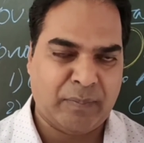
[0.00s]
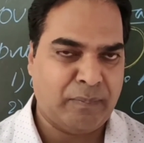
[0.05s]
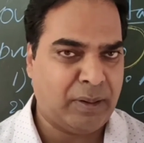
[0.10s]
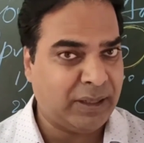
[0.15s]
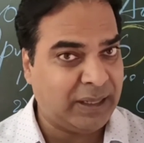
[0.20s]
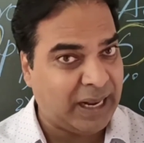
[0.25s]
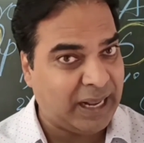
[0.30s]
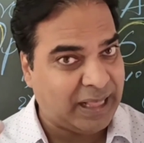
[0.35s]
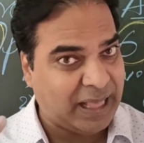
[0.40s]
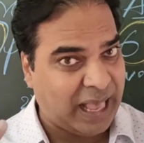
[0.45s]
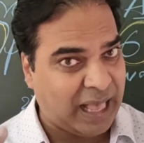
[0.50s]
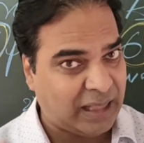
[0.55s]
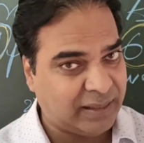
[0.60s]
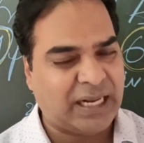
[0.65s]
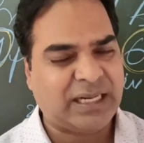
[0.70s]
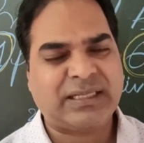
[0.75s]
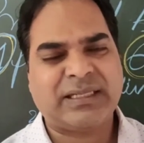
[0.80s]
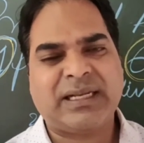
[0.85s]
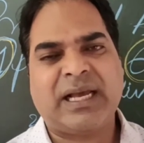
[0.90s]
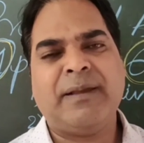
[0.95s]
But
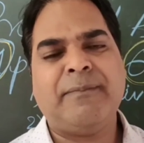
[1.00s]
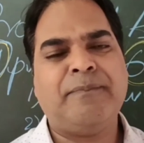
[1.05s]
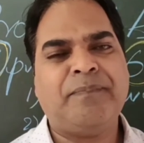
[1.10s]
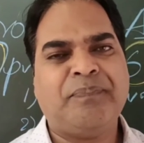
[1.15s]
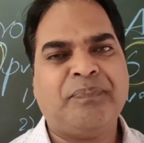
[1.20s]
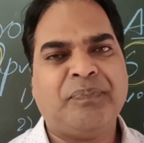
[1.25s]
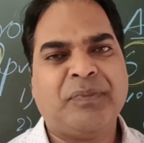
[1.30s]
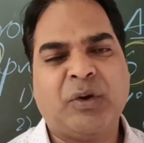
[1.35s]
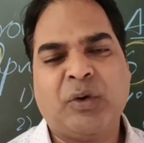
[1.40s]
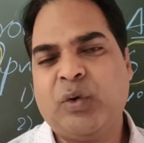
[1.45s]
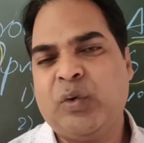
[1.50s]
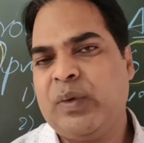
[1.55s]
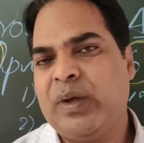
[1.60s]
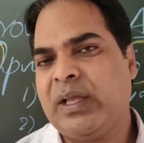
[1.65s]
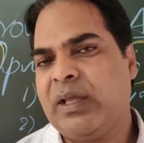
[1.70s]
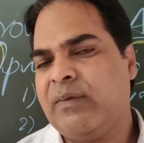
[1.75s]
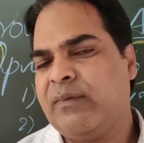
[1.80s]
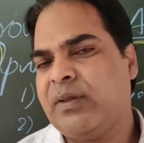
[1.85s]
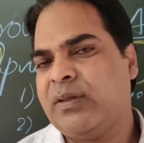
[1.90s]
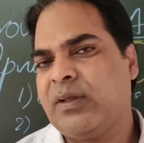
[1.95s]
that time, who were
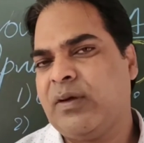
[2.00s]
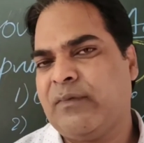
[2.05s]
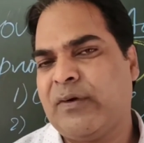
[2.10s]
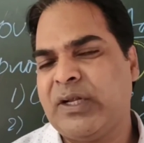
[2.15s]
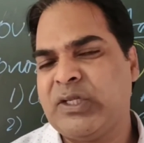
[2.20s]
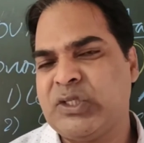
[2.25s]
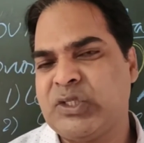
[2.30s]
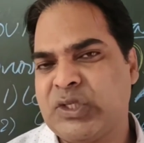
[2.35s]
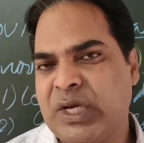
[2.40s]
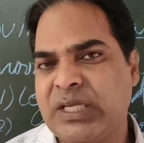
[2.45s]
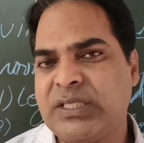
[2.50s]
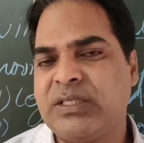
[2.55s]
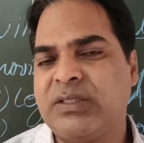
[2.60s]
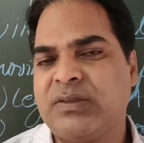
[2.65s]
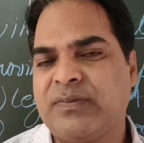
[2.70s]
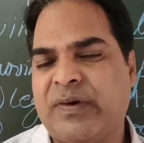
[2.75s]
given the franchise?